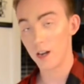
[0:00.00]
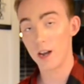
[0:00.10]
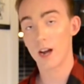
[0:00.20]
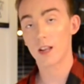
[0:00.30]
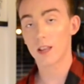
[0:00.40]

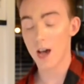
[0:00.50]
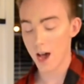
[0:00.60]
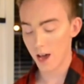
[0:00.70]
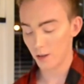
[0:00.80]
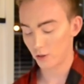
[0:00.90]
none of
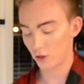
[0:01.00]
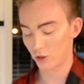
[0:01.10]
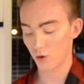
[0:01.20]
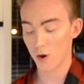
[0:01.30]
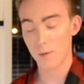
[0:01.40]
that
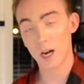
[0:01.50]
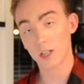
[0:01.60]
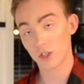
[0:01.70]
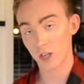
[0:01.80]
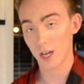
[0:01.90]

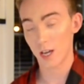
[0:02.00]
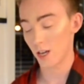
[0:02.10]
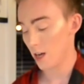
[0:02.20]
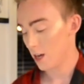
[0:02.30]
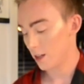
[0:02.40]
store-bought
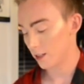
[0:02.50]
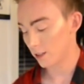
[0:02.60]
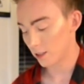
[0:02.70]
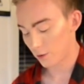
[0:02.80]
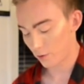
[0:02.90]
shit. This
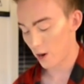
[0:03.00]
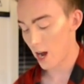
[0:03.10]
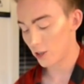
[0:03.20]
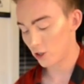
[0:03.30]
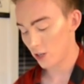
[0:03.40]
is
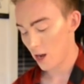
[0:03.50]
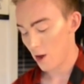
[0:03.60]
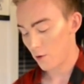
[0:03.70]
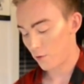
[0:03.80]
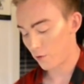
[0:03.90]
fresh
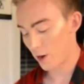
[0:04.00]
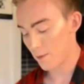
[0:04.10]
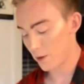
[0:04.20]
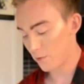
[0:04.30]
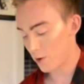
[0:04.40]

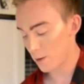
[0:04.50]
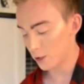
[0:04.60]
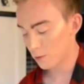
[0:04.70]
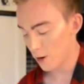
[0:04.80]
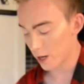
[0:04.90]
from the
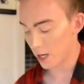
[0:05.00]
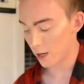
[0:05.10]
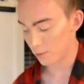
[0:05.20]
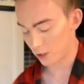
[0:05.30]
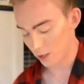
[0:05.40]
farmer's market.
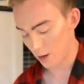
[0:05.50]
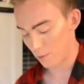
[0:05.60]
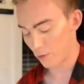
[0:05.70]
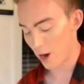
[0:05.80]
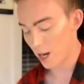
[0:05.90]
I'm just gonna
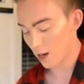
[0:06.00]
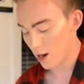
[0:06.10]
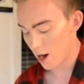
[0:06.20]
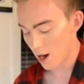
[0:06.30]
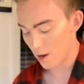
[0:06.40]
break it
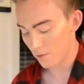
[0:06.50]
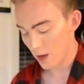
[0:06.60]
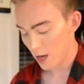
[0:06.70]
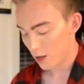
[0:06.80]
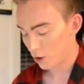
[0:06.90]
off,
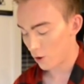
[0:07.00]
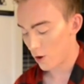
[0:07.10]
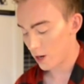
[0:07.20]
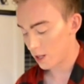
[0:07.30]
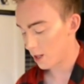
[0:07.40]

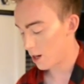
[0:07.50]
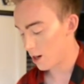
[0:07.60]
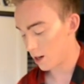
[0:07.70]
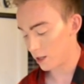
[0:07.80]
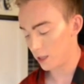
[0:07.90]
throw it in
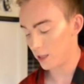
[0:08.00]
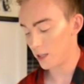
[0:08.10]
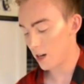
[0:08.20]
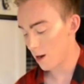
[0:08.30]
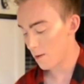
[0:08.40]
there, a
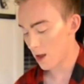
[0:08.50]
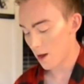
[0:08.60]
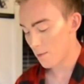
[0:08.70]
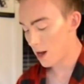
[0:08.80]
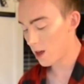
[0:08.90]
little bit
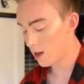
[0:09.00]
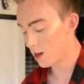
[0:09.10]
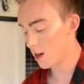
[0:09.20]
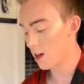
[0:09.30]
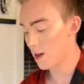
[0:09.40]
of
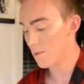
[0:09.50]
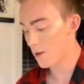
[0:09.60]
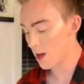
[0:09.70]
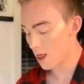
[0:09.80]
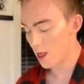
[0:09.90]
Monica in
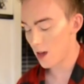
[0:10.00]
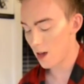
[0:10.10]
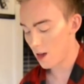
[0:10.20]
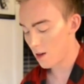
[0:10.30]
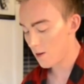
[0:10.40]
my
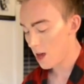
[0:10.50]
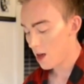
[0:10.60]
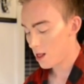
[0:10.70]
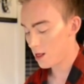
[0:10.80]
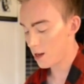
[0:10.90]

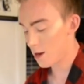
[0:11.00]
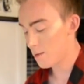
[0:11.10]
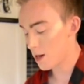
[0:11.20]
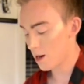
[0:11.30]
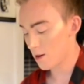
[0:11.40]
life, a little
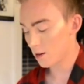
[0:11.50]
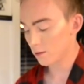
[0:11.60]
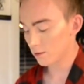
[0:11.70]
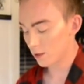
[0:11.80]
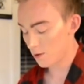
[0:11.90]
bit of
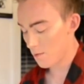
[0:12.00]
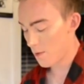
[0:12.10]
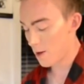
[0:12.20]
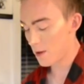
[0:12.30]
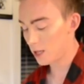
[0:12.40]
the
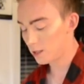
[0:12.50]
by my